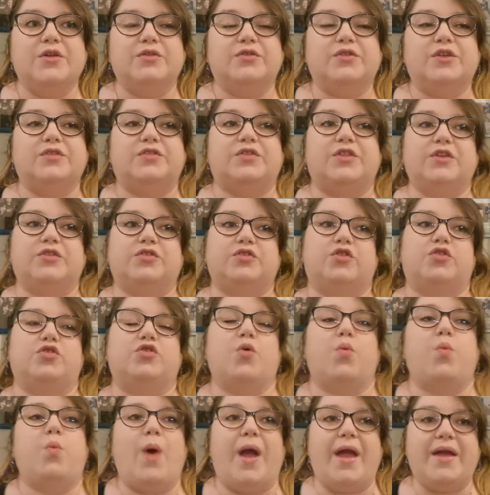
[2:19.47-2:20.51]
the
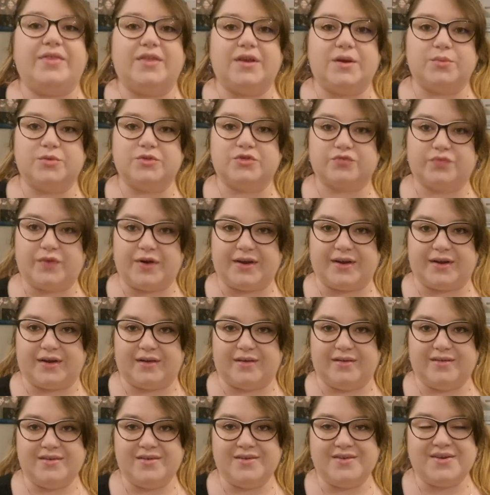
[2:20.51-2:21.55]
way that it was
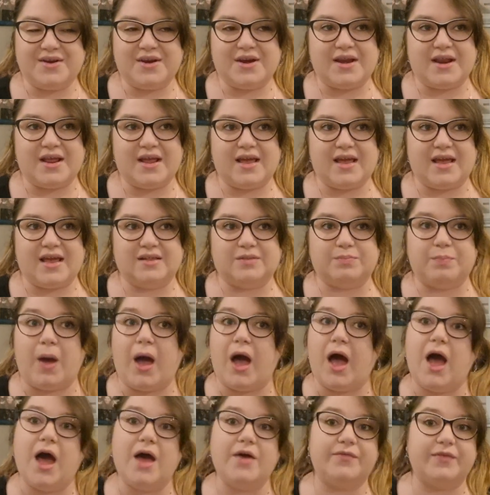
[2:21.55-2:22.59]
written is
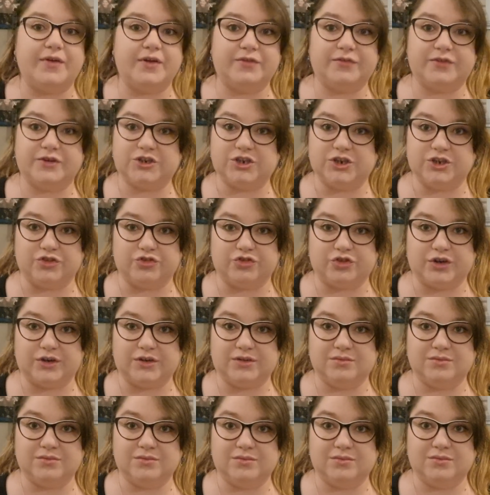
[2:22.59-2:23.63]
perfect for
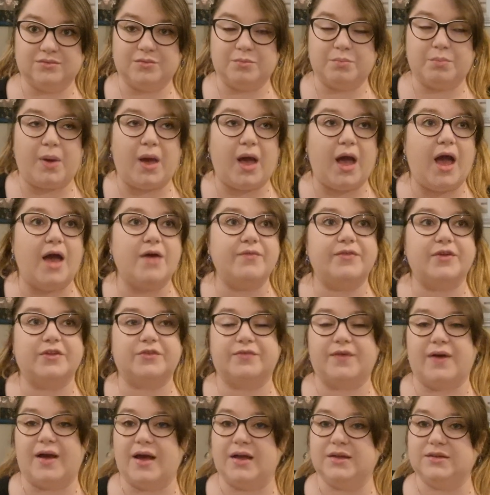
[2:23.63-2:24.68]
children, perfect
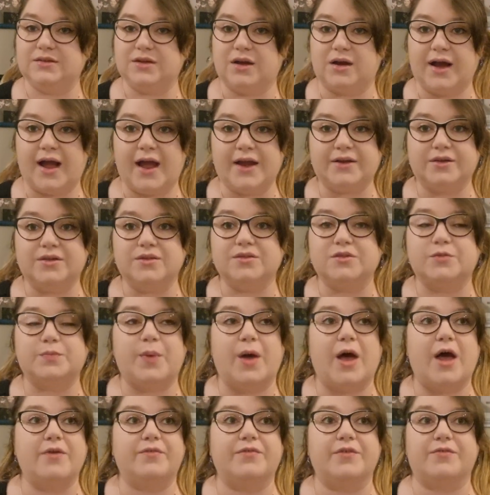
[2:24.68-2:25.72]
for young adults,
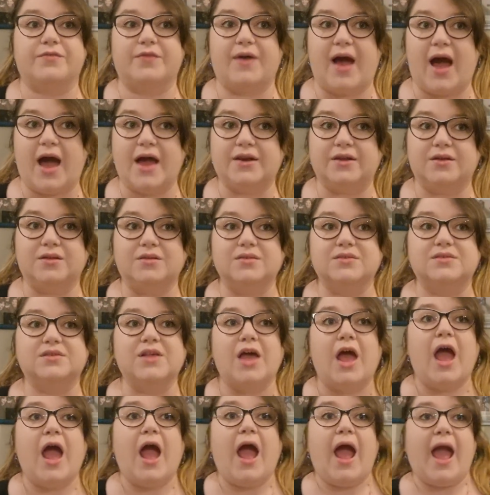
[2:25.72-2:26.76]
perfect for adults.
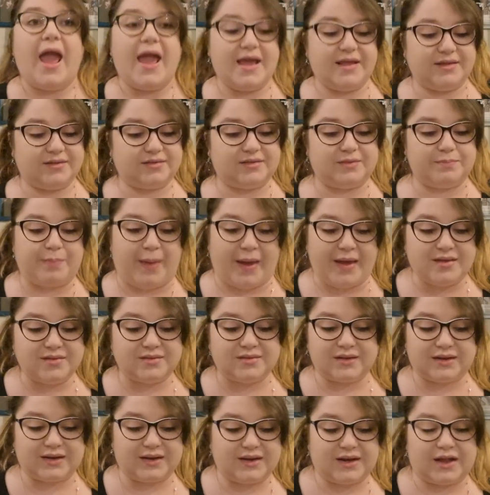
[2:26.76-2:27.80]
It's
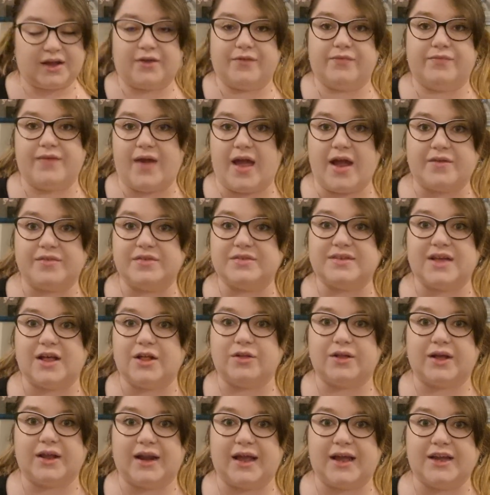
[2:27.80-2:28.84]
basically like a fairy
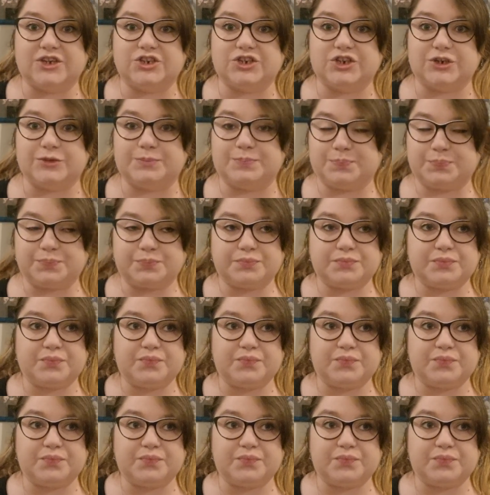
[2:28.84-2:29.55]
tale collection,